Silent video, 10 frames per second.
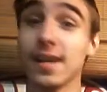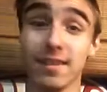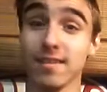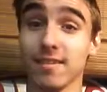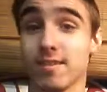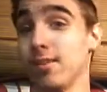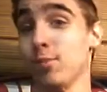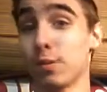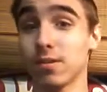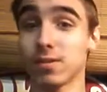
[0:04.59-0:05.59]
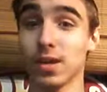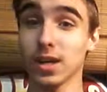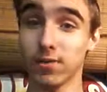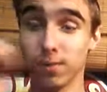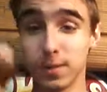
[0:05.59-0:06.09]
I think this is a new personal
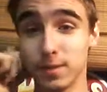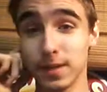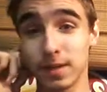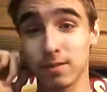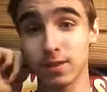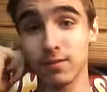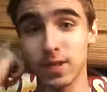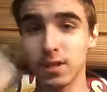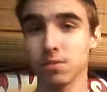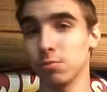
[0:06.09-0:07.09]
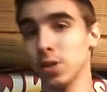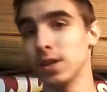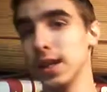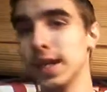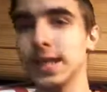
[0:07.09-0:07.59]
record for me to make three videos in one
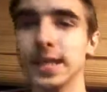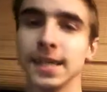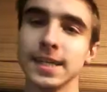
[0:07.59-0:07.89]
day.